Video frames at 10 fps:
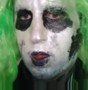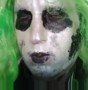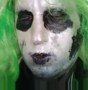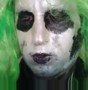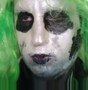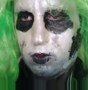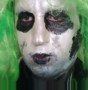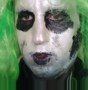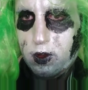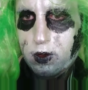I went to
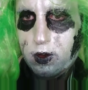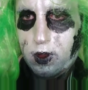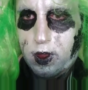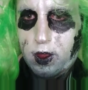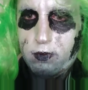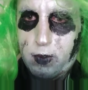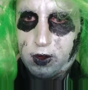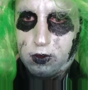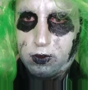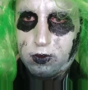Juilliard. I have a
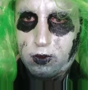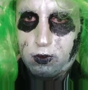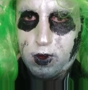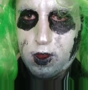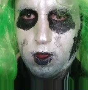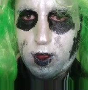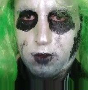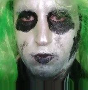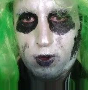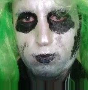bachelor's degree. I've
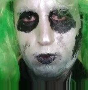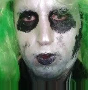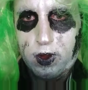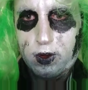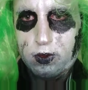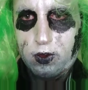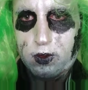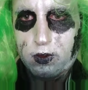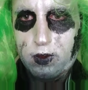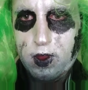traveled quite
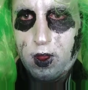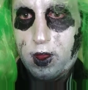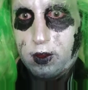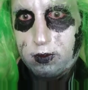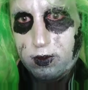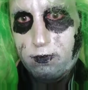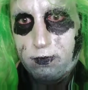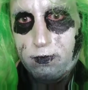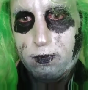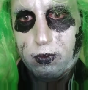extensively. I lived
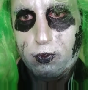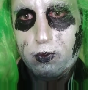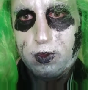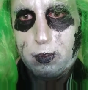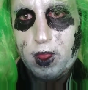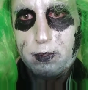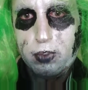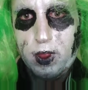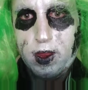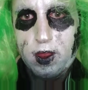through the Black
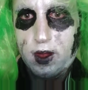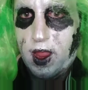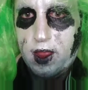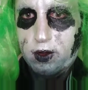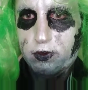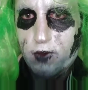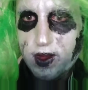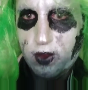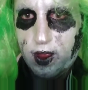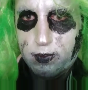Plague, and I had a great
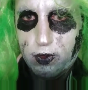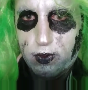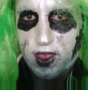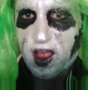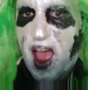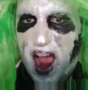time doing that.